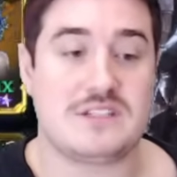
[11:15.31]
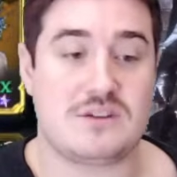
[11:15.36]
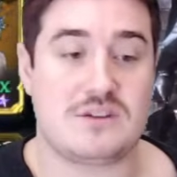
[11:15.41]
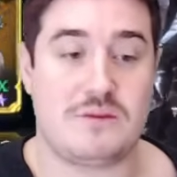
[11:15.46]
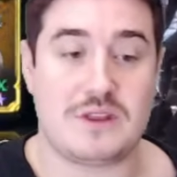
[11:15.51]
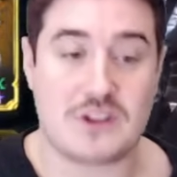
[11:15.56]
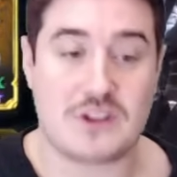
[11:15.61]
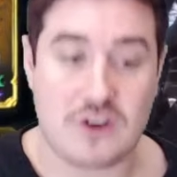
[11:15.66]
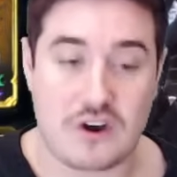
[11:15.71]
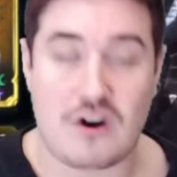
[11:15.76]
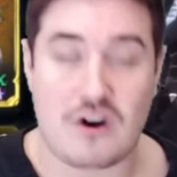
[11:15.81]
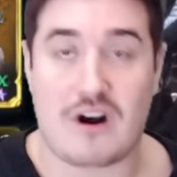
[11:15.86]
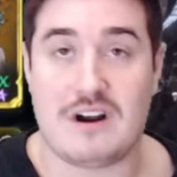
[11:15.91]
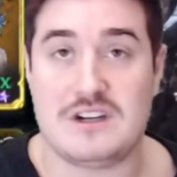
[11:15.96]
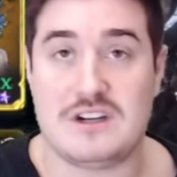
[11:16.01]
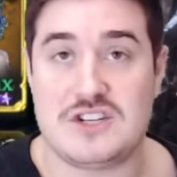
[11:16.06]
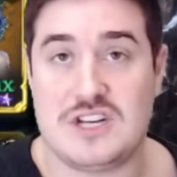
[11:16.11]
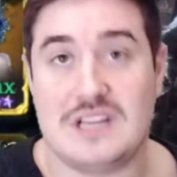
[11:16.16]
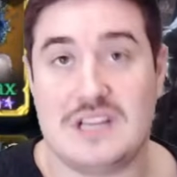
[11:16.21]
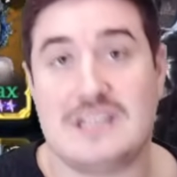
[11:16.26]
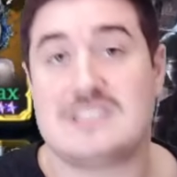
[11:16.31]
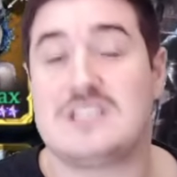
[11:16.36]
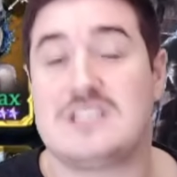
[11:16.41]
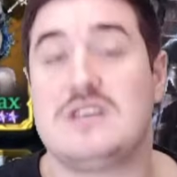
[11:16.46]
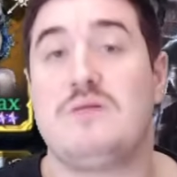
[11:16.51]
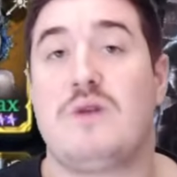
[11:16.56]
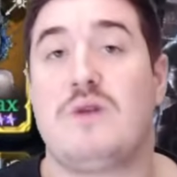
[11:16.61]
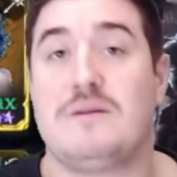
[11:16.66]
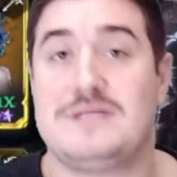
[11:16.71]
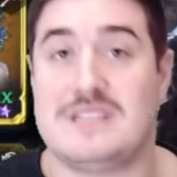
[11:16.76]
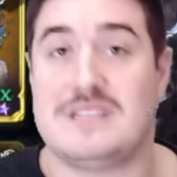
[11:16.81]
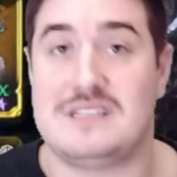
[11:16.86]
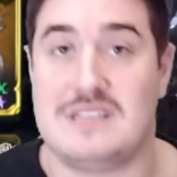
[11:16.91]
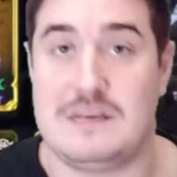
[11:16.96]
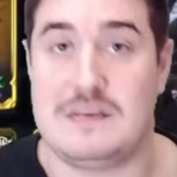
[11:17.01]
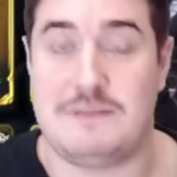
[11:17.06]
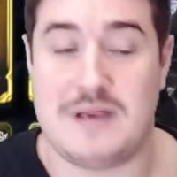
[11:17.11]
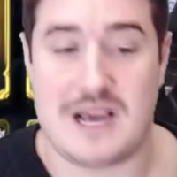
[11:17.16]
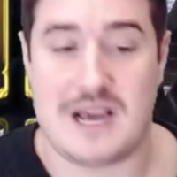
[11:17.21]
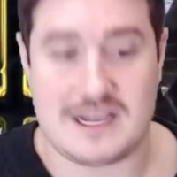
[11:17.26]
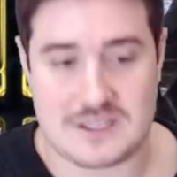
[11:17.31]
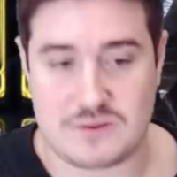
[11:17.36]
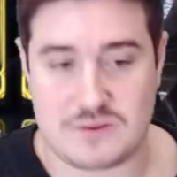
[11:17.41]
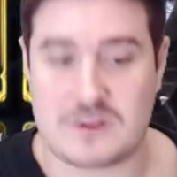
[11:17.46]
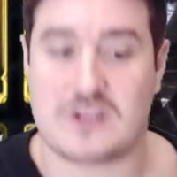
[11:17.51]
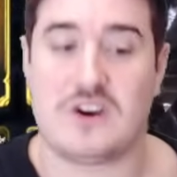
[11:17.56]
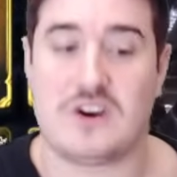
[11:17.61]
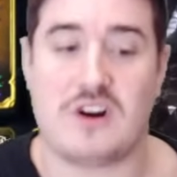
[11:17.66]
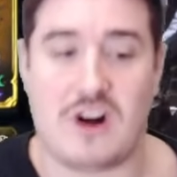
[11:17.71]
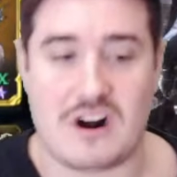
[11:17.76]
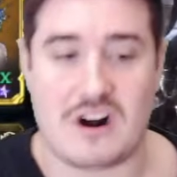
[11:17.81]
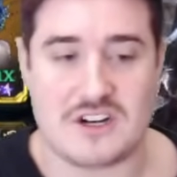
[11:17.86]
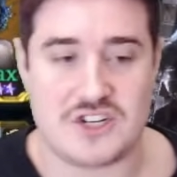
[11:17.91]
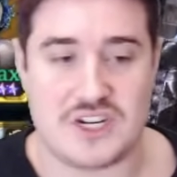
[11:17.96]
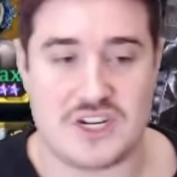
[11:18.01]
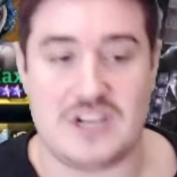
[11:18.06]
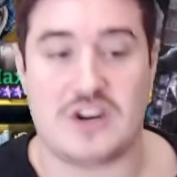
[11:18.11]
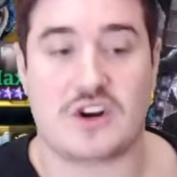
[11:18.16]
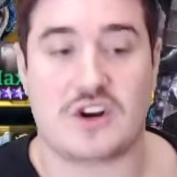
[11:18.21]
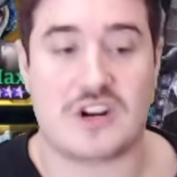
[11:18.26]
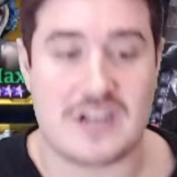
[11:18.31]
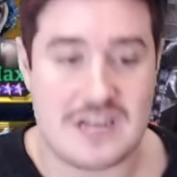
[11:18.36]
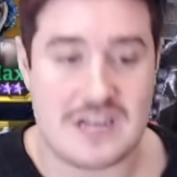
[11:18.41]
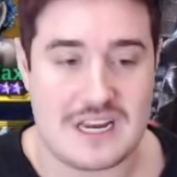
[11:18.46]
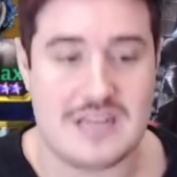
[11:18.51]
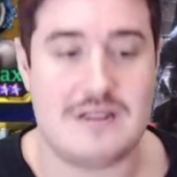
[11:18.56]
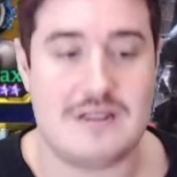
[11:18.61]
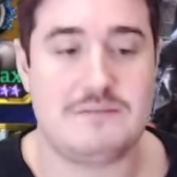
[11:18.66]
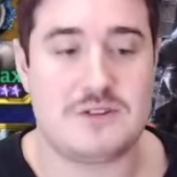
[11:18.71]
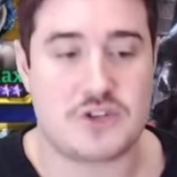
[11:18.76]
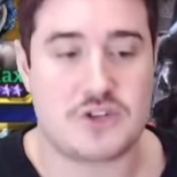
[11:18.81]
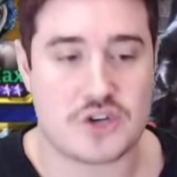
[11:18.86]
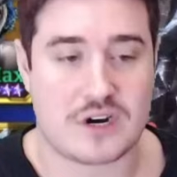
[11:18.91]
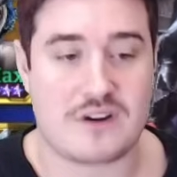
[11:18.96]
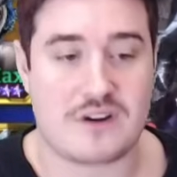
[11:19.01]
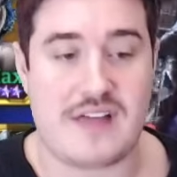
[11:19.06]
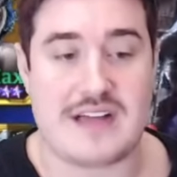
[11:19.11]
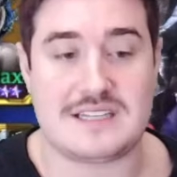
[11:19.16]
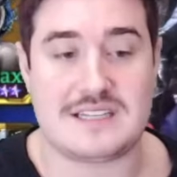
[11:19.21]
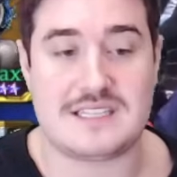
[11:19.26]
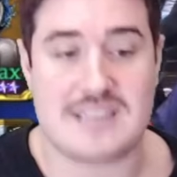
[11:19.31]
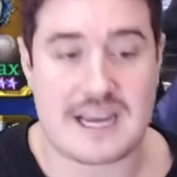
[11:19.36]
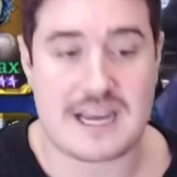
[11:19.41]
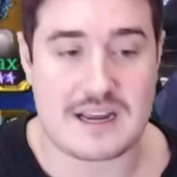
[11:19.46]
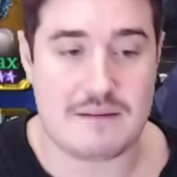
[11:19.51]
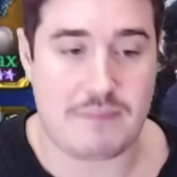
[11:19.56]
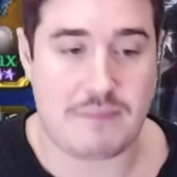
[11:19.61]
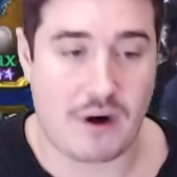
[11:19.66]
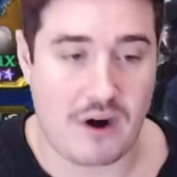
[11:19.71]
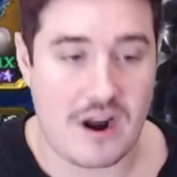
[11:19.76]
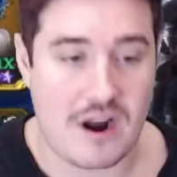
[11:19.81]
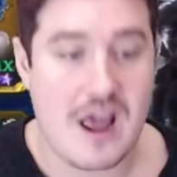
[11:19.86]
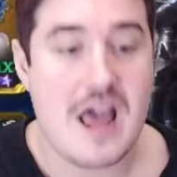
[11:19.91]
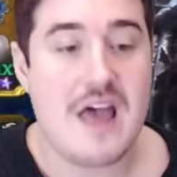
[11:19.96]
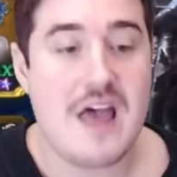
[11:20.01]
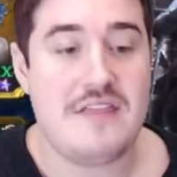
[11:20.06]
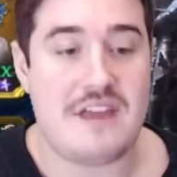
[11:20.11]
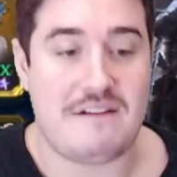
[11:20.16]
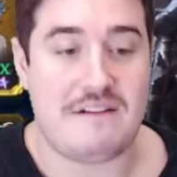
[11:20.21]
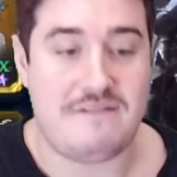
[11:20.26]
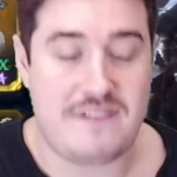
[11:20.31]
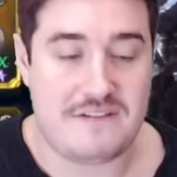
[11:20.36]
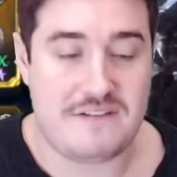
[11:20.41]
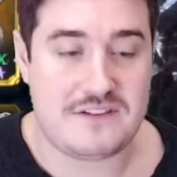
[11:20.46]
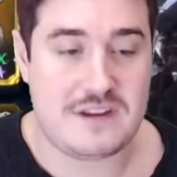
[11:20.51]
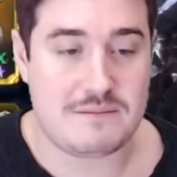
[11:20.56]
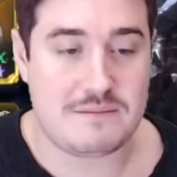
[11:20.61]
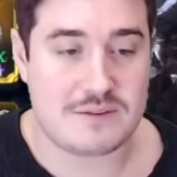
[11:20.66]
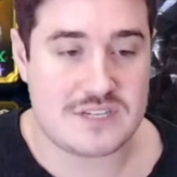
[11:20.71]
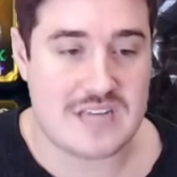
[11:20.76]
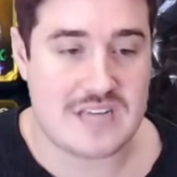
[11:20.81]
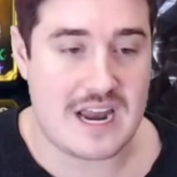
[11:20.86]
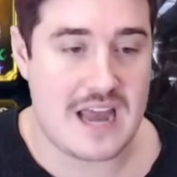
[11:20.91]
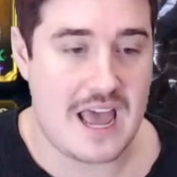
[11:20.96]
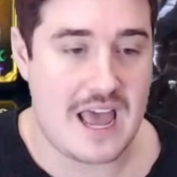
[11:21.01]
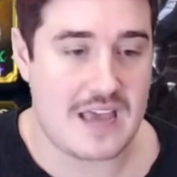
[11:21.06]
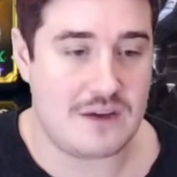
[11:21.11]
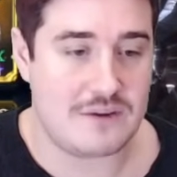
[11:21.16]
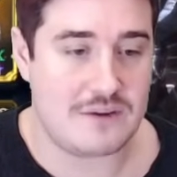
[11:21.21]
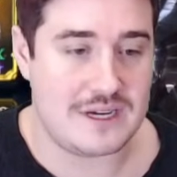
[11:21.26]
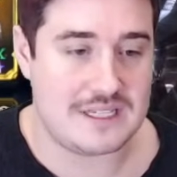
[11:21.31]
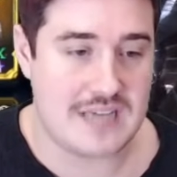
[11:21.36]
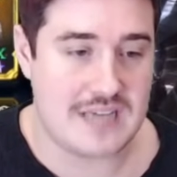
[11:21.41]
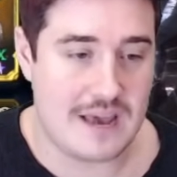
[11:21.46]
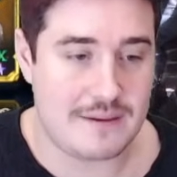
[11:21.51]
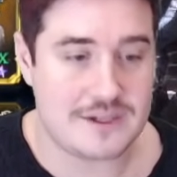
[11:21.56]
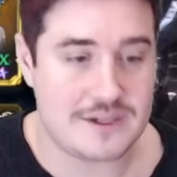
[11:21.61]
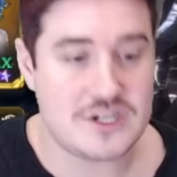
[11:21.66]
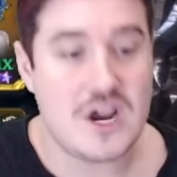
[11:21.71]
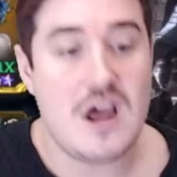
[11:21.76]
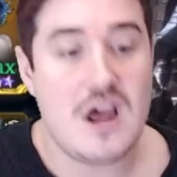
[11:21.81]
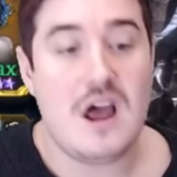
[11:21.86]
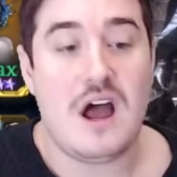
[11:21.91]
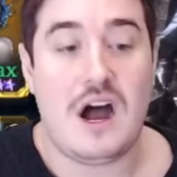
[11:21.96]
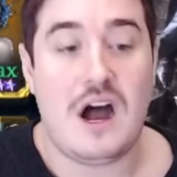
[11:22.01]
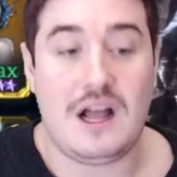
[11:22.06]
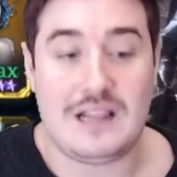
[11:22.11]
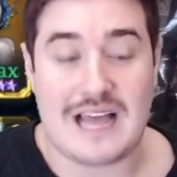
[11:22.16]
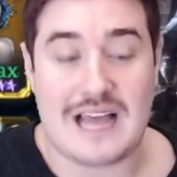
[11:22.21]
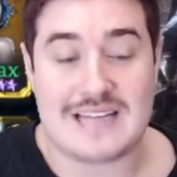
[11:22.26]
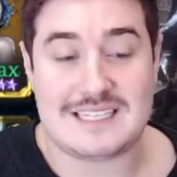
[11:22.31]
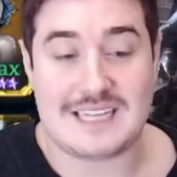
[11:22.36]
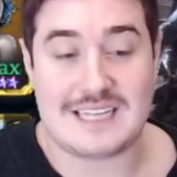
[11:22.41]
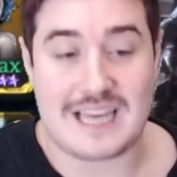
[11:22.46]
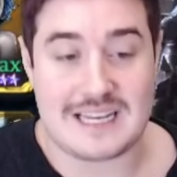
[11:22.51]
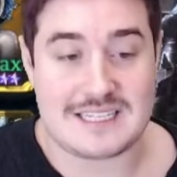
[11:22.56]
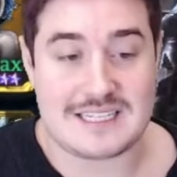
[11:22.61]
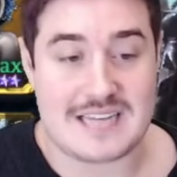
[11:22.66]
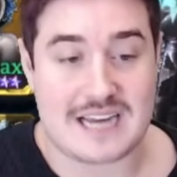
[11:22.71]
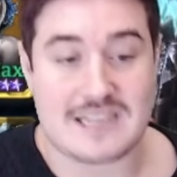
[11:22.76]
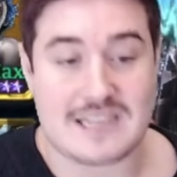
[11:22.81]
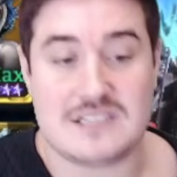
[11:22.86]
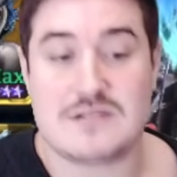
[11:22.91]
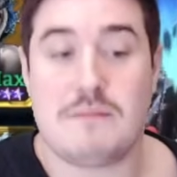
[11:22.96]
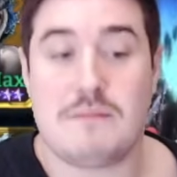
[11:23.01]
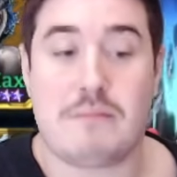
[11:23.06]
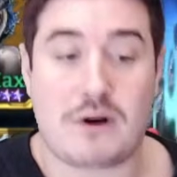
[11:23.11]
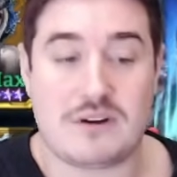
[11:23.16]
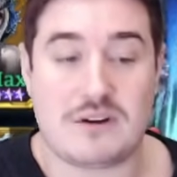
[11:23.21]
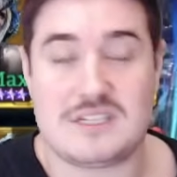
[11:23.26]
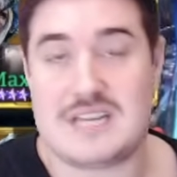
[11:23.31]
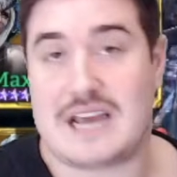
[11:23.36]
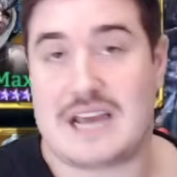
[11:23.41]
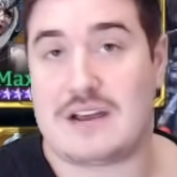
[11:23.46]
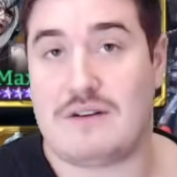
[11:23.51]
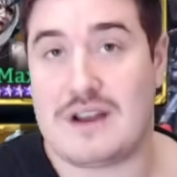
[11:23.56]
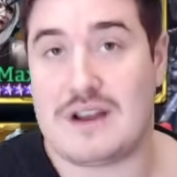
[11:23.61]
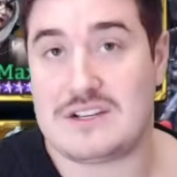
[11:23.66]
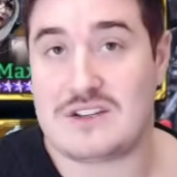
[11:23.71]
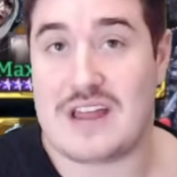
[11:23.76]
So with good RNG, let's say you want him as a DPS. With good RNG, you're going to need him to trigger that second part, that 15% AoE damage uh, lasting 8 seconds per second, right?